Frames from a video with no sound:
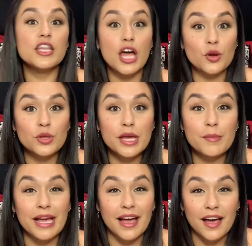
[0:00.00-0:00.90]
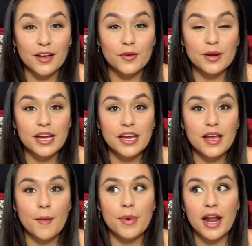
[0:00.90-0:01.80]
Not only am I
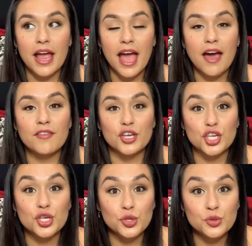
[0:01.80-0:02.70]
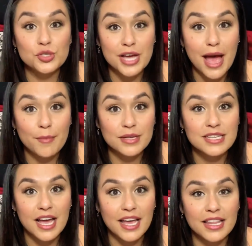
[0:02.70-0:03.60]
hungry, but I have a huge
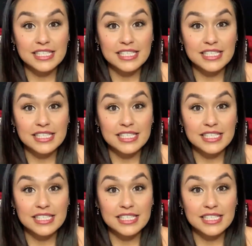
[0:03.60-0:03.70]
appetite.